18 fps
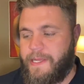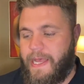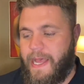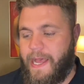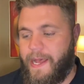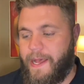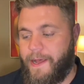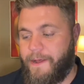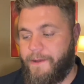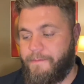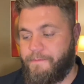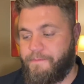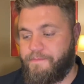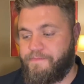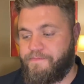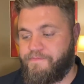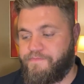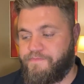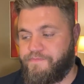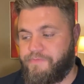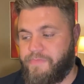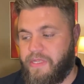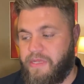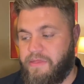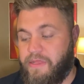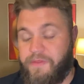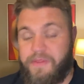Um,
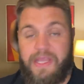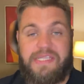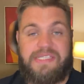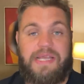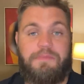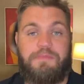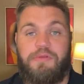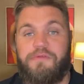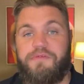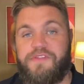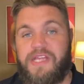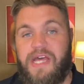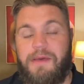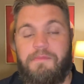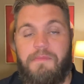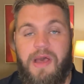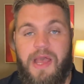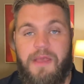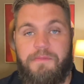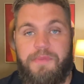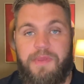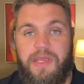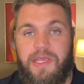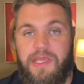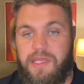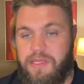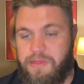now, the example for that might
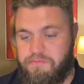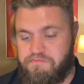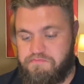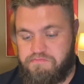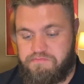be